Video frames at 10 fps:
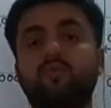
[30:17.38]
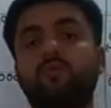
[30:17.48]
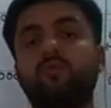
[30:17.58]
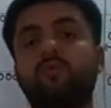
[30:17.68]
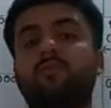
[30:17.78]

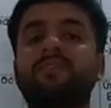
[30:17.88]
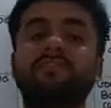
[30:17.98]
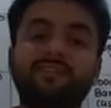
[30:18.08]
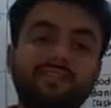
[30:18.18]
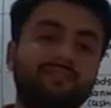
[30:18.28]
know one
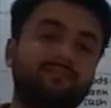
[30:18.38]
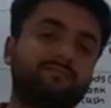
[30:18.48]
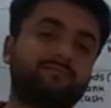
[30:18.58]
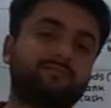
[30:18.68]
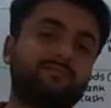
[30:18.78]
thing.
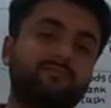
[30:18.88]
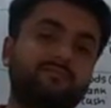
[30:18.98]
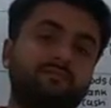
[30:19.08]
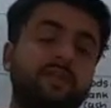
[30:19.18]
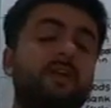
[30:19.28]

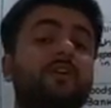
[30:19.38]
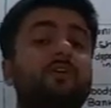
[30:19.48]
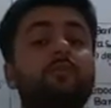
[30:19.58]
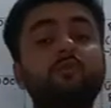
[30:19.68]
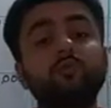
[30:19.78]

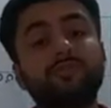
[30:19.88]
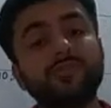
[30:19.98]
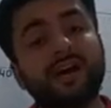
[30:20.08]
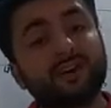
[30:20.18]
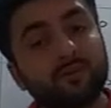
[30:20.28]
Goods
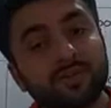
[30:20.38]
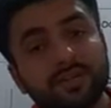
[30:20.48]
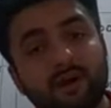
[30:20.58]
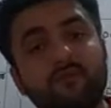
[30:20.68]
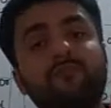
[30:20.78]
are
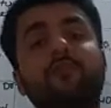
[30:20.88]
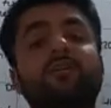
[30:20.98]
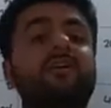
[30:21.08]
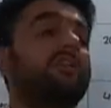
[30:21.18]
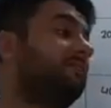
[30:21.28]
going out
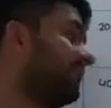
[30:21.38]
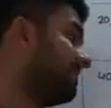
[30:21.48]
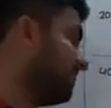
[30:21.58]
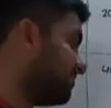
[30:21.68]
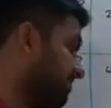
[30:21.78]
for
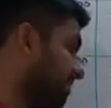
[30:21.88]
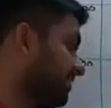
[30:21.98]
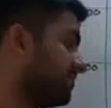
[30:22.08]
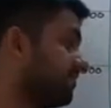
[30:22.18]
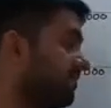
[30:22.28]
35,000
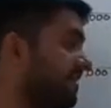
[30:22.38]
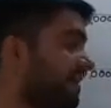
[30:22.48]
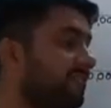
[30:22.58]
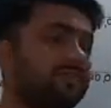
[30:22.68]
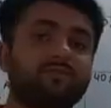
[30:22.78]
only. So we
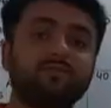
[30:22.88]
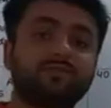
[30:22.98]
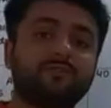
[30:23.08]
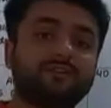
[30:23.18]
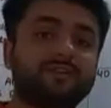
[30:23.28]
are giving goods
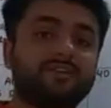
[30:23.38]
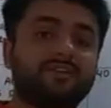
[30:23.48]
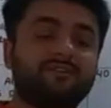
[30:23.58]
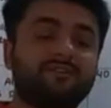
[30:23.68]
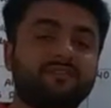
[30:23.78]
for
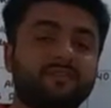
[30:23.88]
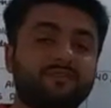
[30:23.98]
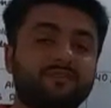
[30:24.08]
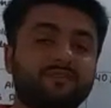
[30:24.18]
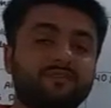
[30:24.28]

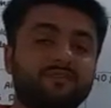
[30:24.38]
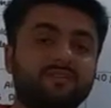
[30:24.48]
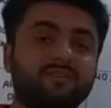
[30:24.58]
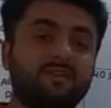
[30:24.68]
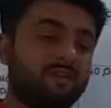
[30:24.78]
70,000.
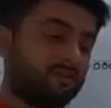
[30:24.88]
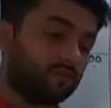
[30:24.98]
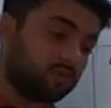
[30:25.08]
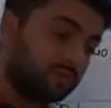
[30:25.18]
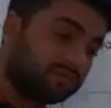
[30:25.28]

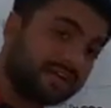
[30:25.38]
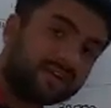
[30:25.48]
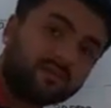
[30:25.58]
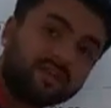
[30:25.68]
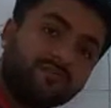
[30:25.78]
Goods
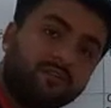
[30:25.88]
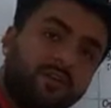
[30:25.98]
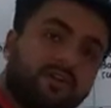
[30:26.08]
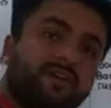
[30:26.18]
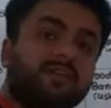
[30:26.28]
are going
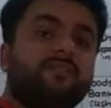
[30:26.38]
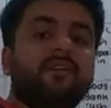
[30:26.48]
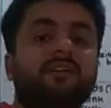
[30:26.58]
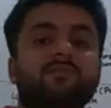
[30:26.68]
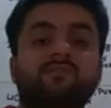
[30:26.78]
for
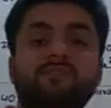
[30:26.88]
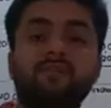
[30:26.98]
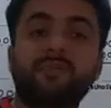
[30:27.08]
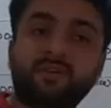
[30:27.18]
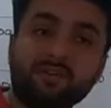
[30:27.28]
35,000
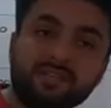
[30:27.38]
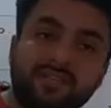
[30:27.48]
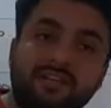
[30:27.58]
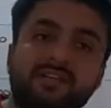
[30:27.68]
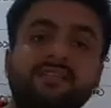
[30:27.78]
only because
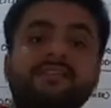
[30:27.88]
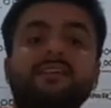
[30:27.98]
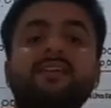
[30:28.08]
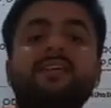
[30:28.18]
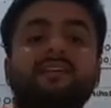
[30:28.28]
here it is
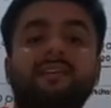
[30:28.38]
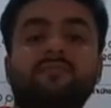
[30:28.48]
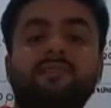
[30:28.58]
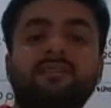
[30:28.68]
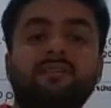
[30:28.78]
clearly
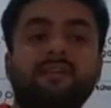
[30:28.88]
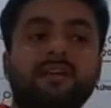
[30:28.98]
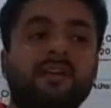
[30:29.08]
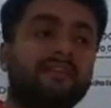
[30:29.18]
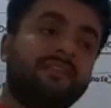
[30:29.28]
given
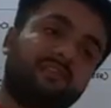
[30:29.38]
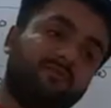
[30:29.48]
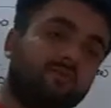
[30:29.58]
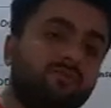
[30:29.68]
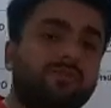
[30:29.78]
that
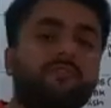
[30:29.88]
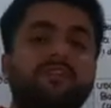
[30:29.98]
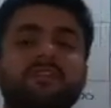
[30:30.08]
goods of